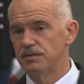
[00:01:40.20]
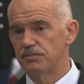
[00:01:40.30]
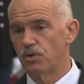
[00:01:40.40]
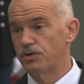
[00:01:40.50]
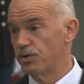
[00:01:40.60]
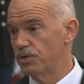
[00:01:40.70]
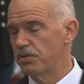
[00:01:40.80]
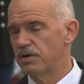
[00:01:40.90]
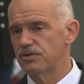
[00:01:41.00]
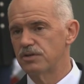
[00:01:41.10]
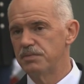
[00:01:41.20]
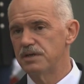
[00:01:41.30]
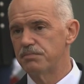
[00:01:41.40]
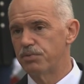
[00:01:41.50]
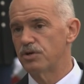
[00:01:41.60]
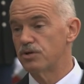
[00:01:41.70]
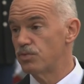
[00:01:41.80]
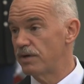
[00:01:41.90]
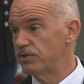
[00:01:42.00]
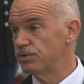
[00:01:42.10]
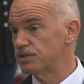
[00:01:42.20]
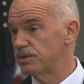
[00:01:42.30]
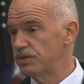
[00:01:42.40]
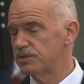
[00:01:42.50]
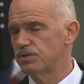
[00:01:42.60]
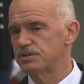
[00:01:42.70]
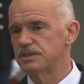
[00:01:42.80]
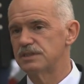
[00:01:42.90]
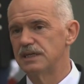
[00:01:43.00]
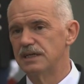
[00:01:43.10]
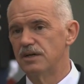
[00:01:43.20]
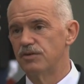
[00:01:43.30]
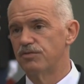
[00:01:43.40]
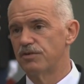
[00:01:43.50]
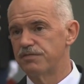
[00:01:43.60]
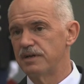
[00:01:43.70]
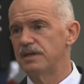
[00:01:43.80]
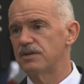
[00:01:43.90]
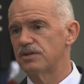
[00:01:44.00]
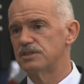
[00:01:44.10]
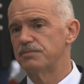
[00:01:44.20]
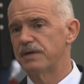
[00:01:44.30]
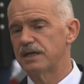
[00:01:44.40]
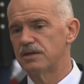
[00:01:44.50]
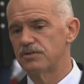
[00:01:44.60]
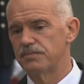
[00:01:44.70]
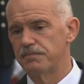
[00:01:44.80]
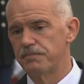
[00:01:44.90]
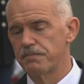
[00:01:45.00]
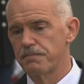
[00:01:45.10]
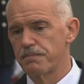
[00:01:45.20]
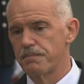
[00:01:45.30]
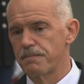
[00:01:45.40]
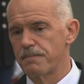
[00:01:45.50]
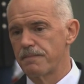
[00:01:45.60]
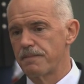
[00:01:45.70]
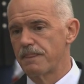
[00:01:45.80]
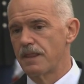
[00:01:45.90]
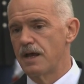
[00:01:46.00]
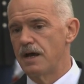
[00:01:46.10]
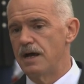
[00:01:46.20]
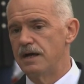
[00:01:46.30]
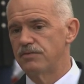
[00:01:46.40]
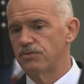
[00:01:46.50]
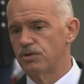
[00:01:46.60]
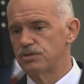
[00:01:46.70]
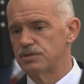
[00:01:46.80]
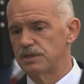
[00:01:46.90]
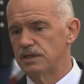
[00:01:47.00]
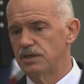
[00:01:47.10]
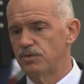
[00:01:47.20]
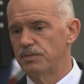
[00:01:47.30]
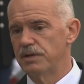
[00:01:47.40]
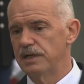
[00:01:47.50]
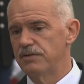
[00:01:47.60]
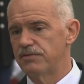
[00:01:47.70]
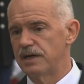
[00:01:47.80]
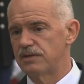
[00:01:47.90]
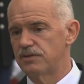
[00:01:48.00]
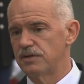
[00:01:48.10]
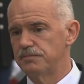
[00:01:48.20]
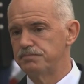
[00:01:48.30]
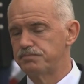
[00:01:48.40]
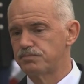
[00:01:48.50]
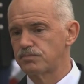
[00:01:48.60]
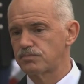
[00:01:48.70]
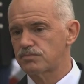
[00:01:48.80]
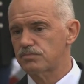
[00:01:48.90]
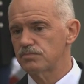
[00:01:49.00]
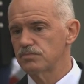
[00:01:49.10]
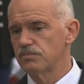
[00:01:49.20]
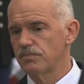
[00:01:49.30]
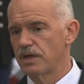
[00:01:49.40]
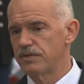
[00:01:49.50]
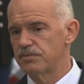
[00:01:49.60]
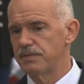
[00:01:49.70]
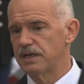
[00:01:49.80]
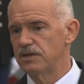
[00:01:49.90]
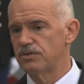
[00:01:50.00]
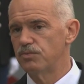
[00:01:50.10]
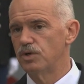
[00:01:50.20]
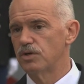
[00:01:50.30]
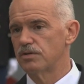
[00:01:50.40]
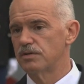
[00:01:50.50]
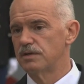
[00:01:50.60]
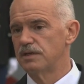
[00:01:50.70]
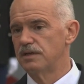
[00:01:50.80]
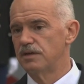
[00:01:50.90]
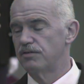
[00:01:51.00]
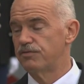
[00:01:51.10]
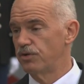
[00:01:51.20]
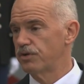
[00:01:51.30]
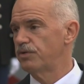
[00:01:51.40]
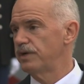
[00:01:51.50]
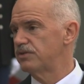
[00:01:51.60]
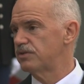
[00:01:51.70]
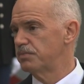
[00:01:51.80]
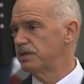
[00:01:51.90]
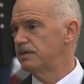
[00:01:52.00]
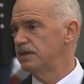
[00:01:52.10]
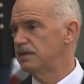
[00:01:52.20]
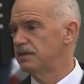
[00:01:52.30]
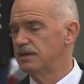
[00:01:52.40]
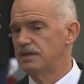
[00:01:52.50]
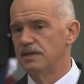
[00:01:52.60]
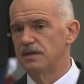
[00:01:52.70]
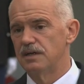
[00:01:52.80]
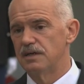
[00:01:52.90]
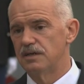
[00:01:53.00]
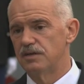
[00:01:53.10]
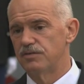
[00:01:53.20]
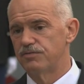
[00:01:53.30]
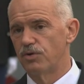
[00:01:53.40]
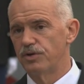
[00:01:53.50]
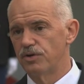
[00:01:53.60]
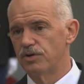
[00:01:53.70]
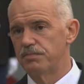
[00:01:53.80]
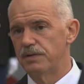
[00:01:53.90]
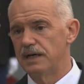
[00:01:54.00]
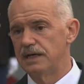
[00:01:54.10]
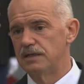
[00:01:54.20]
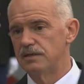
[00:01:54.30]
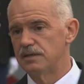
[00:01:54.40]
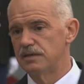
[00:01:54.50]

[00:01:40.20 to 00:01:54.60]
or Eurobonds, could be important revenues and resources for funding such a mechanism. And of course, we believe that this mechanism will further create stability for Europe and